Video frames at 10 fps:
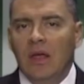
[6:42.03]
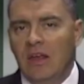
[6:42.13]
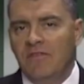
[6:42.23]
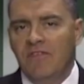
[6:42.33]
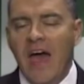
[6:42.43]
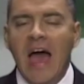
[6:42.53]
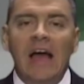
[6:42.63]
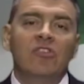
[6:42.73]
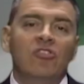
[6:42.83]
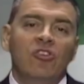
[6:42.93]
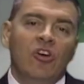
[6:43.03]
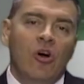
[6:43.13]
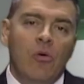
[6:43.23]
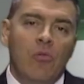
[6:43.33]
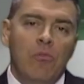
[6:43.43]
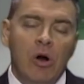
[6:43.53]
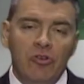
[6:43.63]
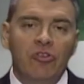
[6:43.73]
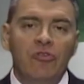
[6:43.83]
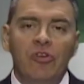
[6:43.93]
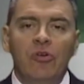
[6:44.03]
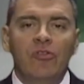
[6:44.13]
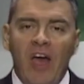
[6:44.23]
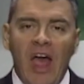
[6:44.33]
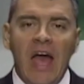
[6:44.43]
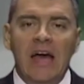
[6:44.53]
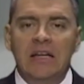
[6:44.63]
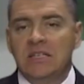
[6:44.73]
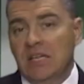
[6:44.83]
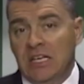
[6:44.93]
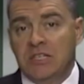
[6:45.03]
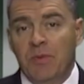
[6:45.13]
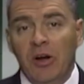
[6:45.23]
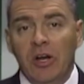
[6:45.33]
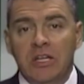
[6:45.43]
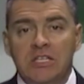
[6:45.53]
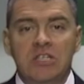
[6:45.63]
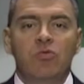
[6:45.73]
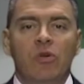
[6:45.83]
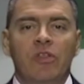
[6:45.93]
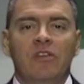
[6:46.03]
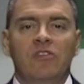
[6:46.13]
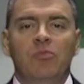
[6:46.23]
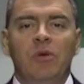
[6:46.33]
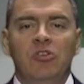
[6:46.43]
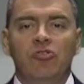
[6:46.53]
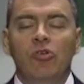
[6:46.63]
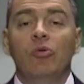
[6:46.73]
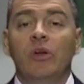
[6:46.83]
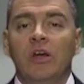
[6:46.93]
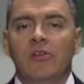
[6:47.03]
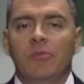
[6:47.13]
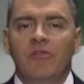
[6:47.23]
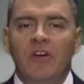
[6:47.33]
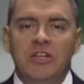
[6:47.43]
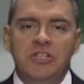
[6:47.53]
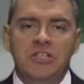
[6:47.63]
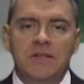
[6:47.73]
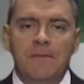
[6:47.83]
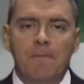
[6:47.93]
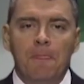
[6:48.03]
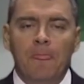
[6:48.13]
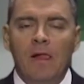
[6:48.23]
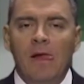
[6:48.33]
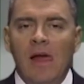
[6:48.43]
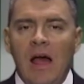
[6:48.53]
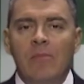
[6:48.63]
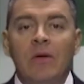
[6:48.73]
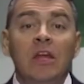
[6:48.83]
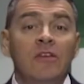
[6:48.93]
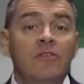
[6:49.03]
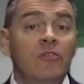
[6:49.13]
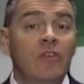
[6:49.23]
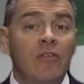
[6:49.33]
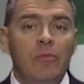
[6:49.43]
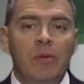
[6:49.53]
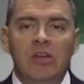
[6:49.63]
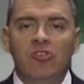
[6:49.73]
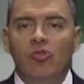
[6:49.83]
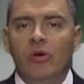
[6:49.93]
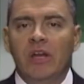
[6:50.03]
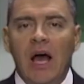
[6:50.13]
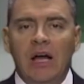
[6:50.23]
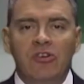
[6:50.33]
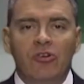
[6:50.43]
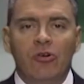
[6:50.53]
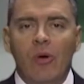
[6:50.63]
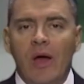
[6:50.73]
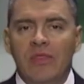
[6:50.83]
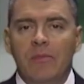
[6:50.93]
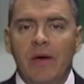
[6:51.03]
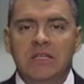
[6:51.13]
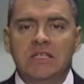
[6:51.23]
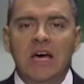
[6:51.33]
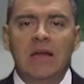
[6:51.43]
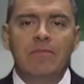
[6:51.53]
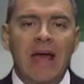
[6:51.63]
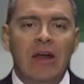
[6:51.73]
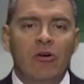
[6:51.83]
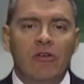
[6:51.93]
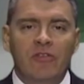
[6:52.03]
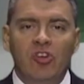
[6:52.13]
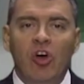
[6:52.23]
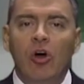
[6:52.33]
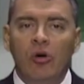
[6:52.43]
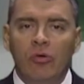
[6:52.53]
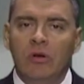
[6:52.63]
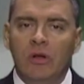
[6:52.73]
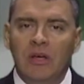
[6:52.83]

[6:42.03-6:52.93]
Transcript: In fact, most of you have had experiences where this has been true in other professions. How many of you have ever been to a doctor who had the bedside manner of a toad?